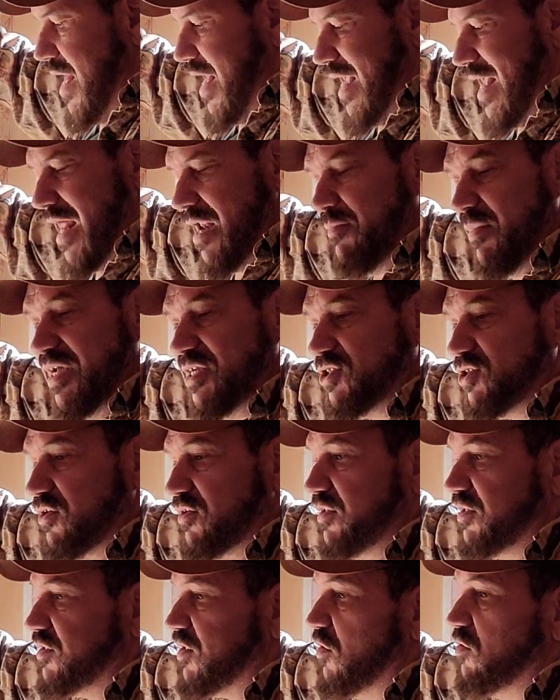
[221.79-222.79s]
Got to make sure
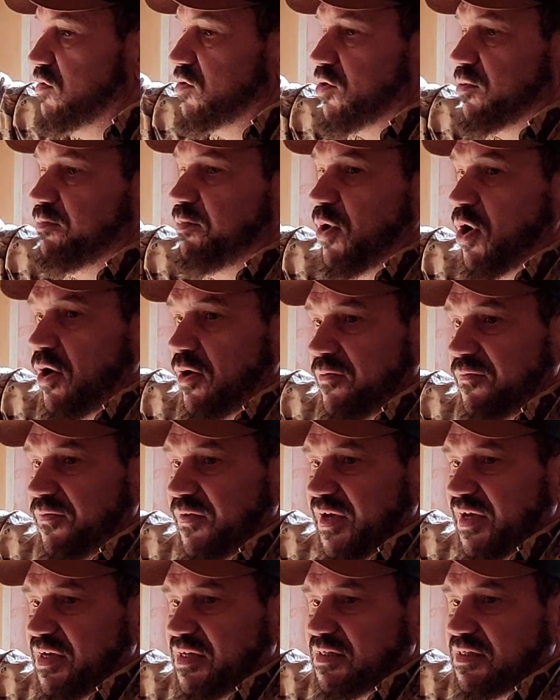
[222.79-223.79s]
that those are
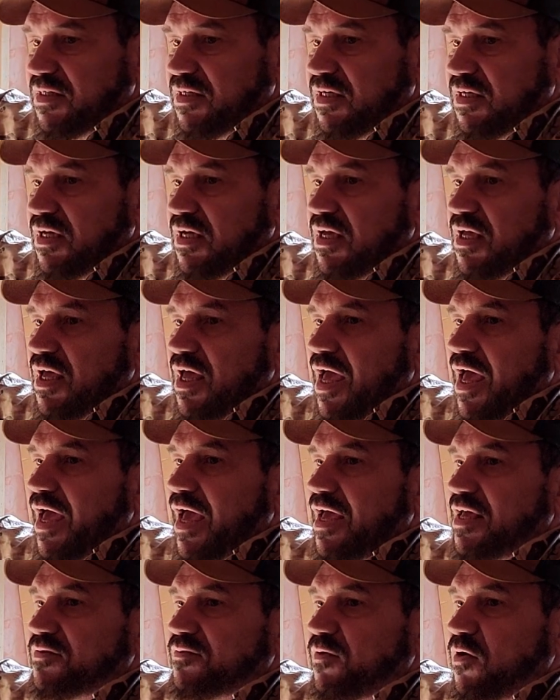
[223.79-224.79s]
perfect
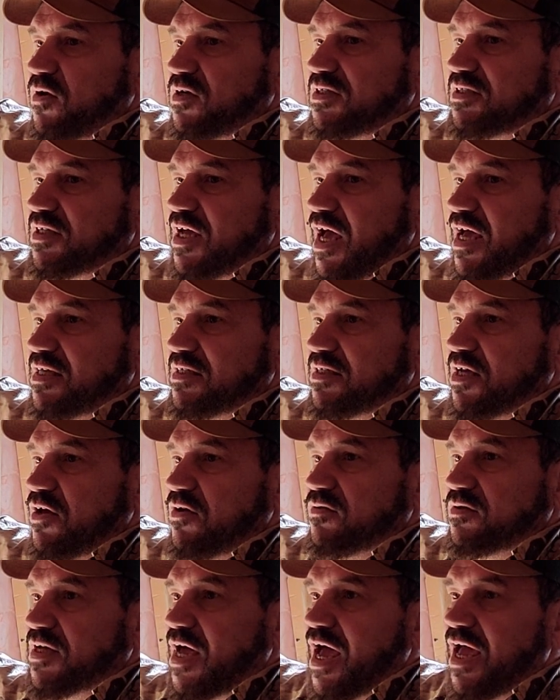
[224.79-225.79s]
as far as size
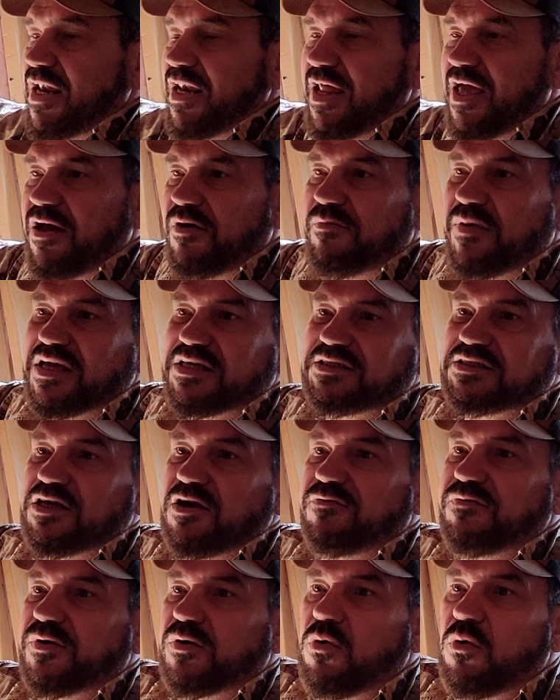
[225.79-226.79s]
goes. I allow
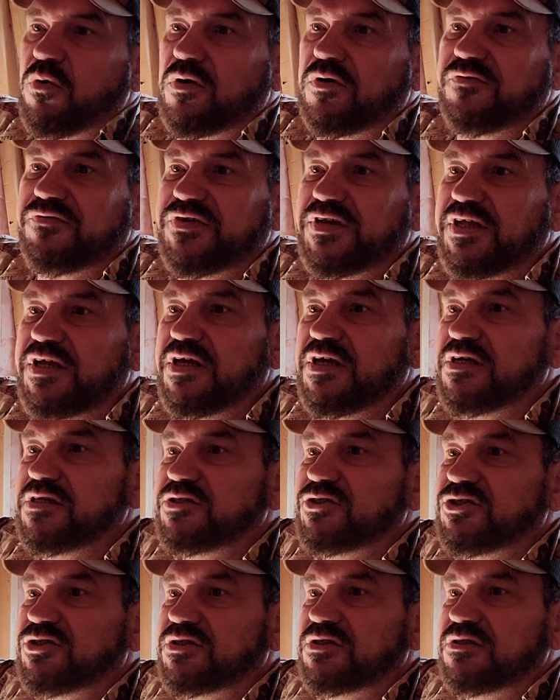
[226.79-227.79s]
myself a quarter of an
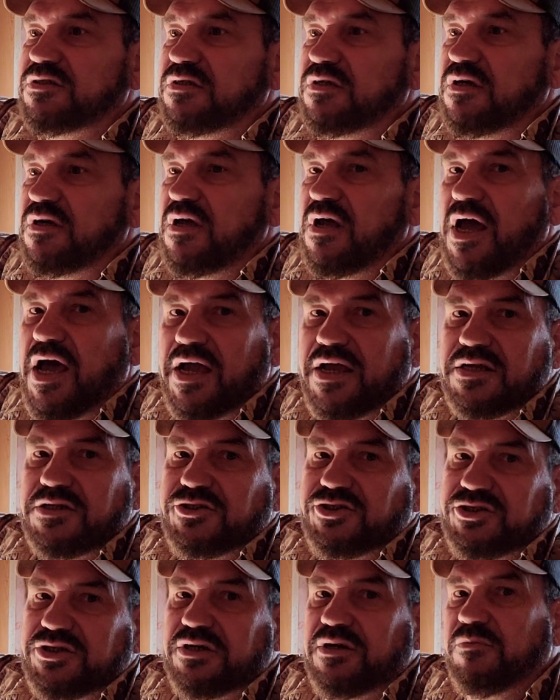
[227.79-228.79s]
inch. I can
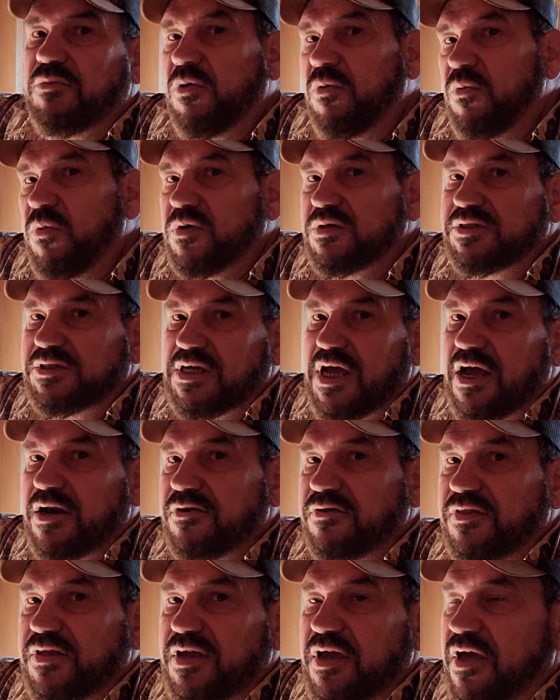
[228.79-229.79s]
shim on one side
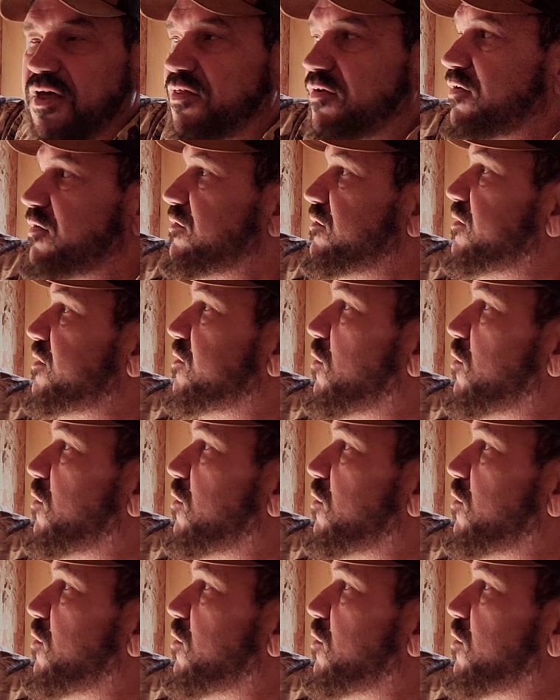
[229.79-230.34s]
or the other, the